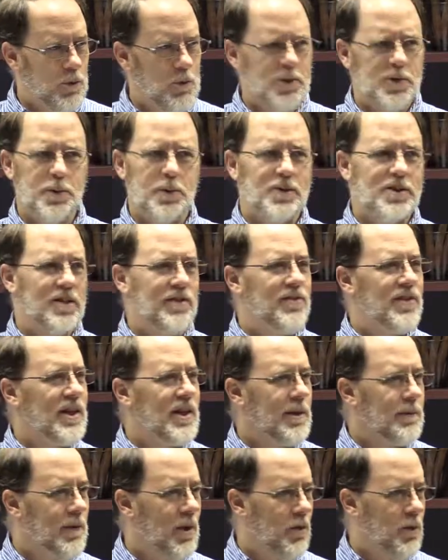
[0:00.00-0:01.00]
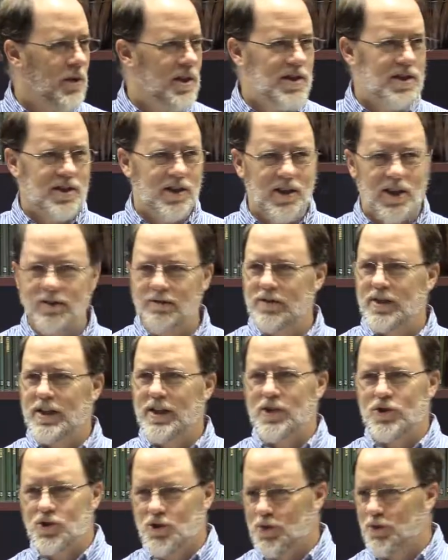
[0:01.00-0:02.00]
We're supposed to think about what is lovely
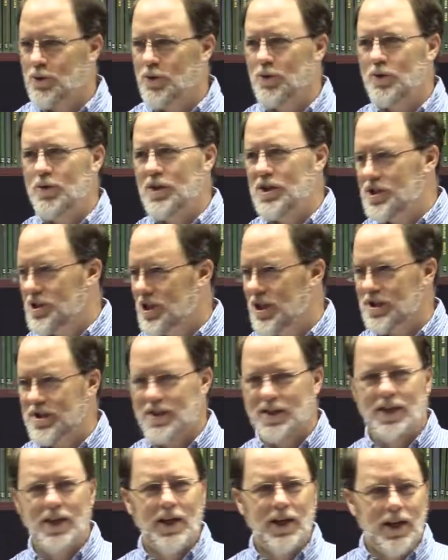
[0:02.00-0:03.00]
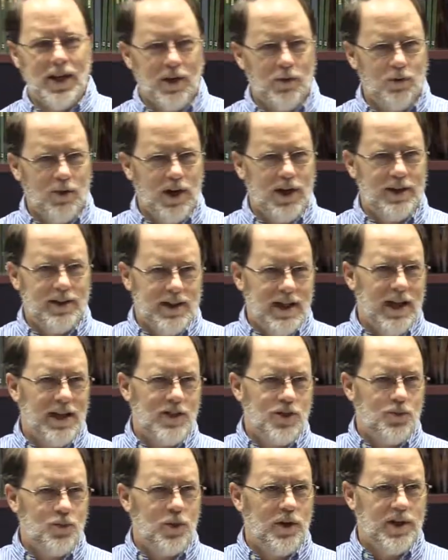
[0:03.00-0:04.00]
and true and just and right.
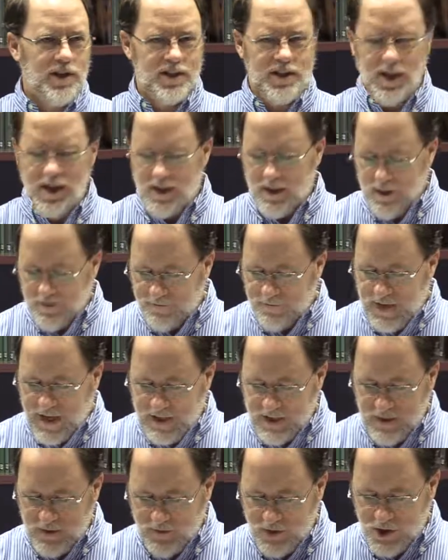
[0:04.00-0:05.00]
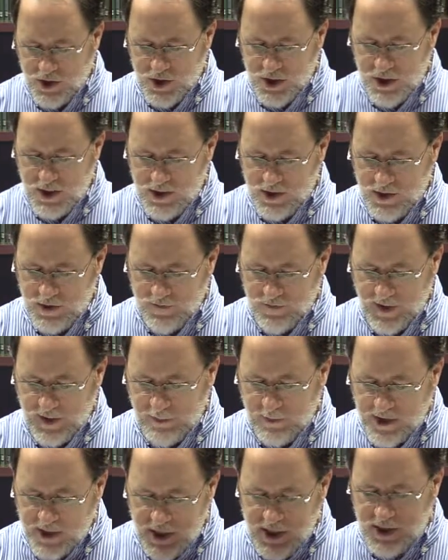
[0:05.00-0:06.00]
That's what is the fact of the Jesus
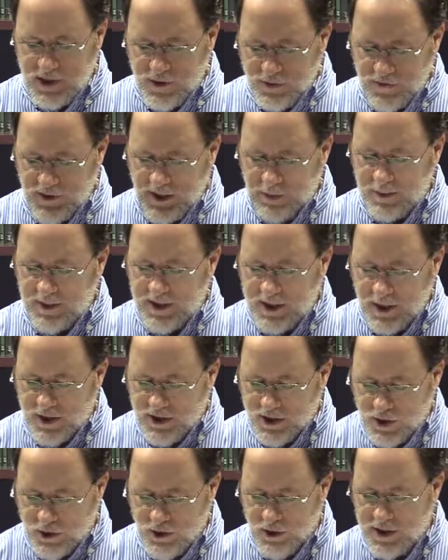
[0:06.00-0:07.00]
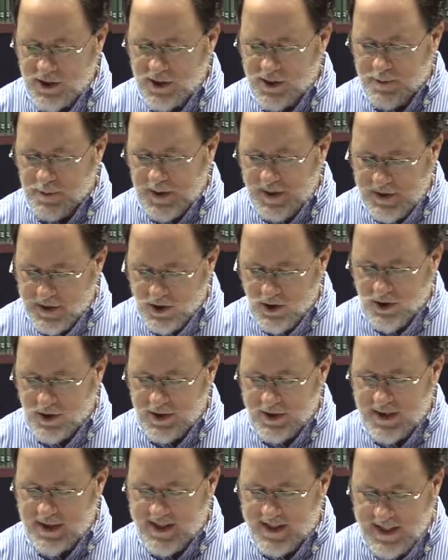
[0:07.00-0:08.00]
family. Jesus family does good, speaks
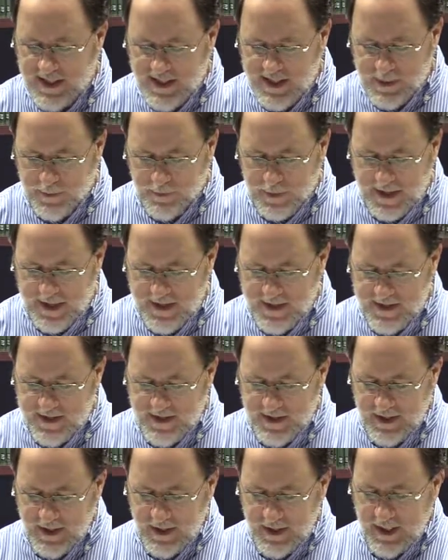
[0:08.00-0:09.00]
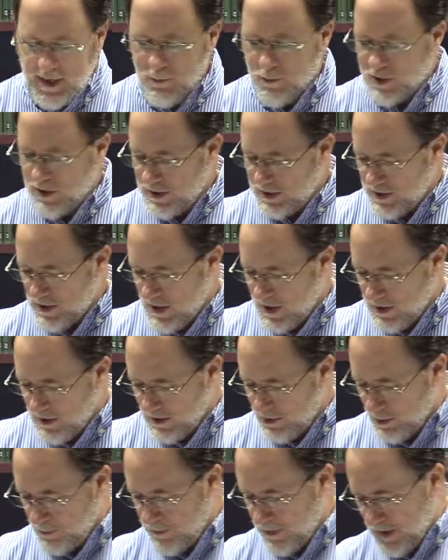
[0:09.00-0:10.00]
good, seeks peace. And we're going to talk a
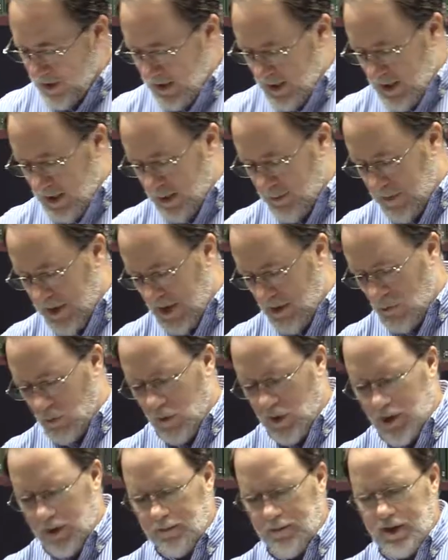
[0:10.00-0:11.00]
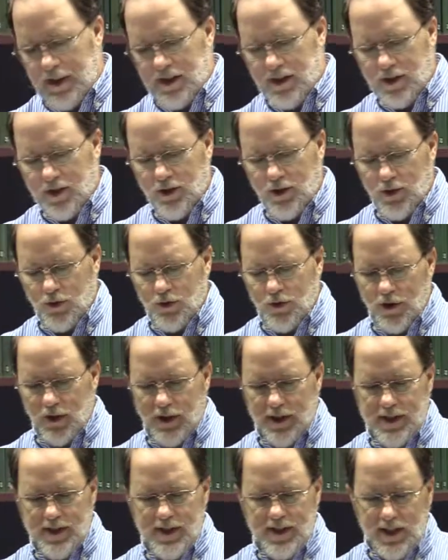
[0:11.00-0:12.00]
little bit about what it means to do
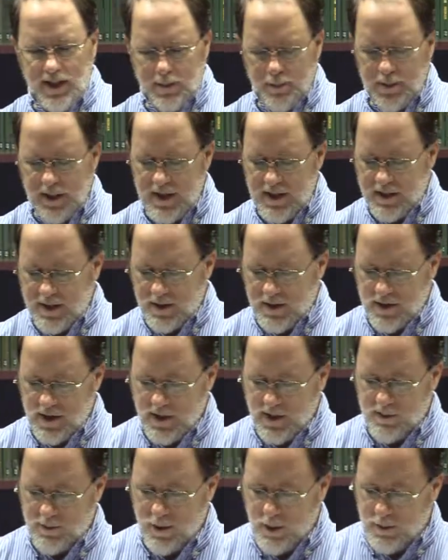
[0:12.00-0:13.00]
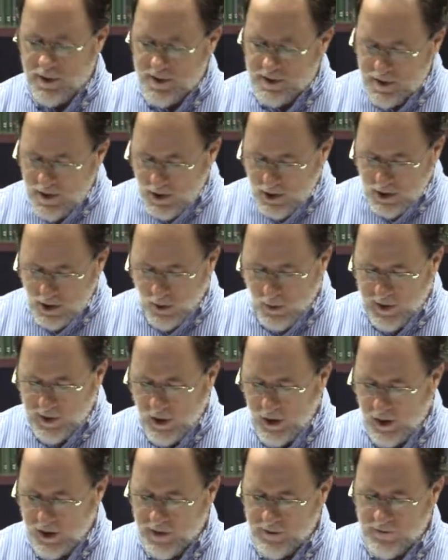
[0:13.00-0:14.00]
good and seek peace in just a moment. Going
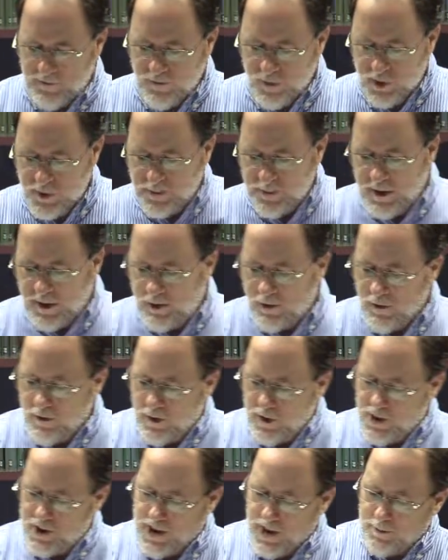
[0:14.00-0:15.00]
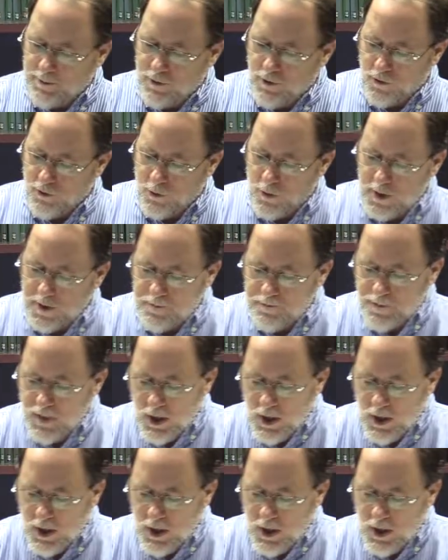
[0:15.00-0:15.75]
on in 1 Peter chapter 3.